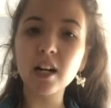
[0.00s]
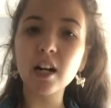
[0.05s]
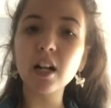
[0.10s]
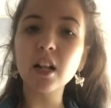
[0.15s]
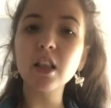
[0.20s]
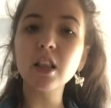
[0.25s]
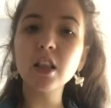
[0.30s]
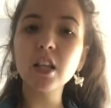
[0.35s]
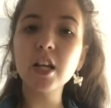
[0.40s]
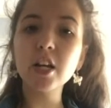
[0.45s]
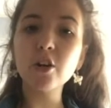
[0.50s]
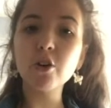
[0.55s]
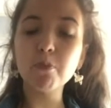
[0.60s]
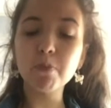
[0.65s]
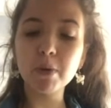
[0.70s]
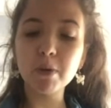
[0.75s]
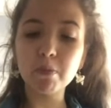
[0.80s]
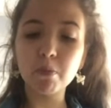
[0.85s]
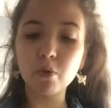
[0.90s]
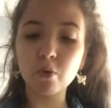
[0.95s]
a little
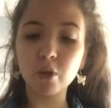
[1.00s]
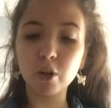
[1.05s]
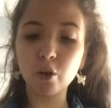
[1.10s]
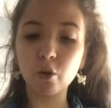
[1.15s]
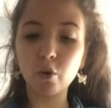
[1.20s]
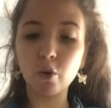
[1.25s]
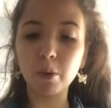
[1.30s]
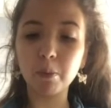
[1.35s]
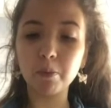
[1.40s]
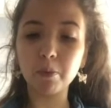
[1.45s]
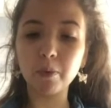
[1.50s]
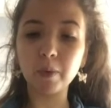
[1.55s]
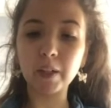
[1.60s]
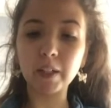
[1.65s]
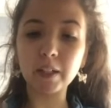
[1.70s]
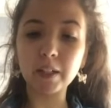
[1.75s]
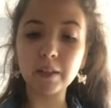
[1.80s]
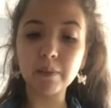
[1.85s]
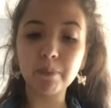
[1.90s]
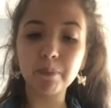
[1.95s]
bit more
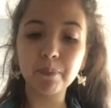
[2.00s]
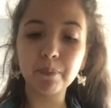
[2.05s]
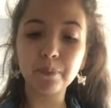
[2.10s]
incorporated.